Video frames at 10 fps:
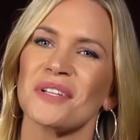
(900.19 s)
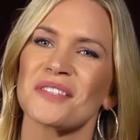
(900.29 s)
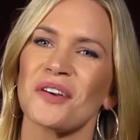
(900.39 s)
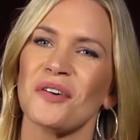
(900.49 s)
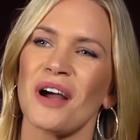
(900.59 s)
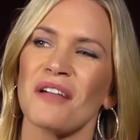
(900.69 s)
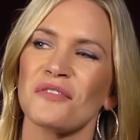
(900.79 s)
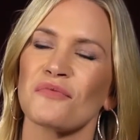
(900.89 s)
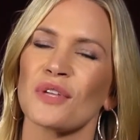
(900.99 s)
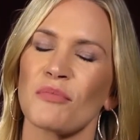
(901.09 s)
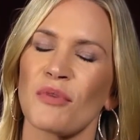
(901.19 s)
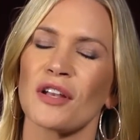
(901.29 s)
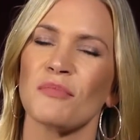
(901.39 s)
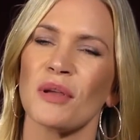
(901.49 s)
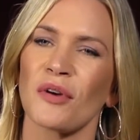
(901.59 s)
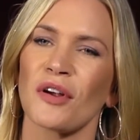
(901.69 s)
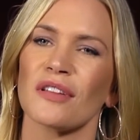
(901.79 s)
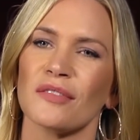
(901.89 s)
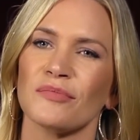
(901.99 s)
So I feel really proud to be a part of the